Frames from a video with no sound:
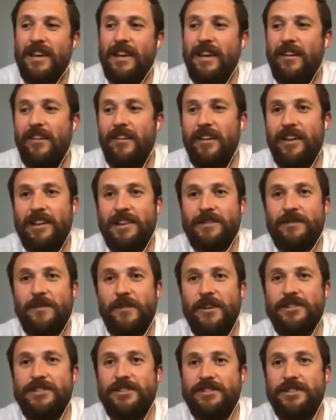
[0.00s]
Right? His
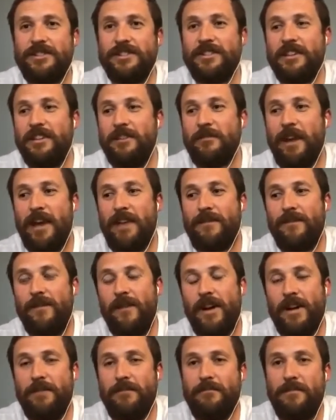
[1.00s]
friends used to tell him, "Hey,
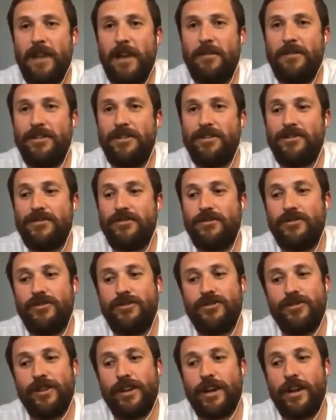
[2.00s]
Fred, maybe you
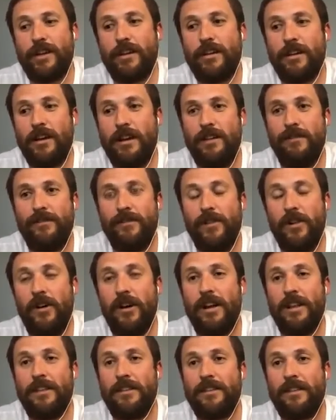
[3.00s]
shouldn't drink and
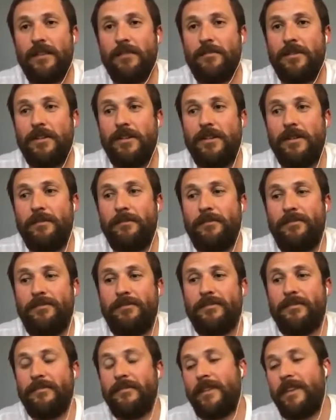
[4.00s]
fly at the same time."
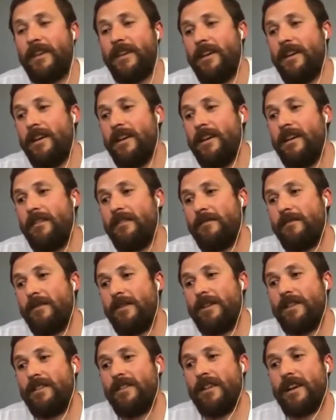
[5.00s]
And
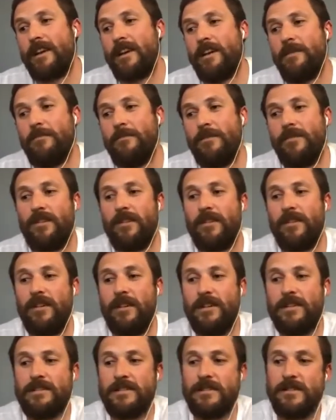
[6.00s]
Fred's like, Come on,
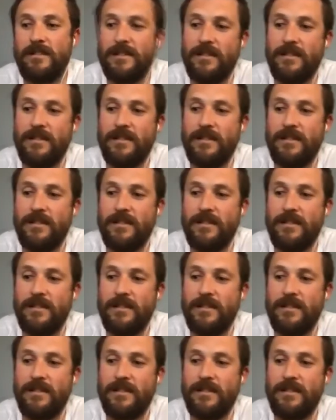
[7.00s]
guys.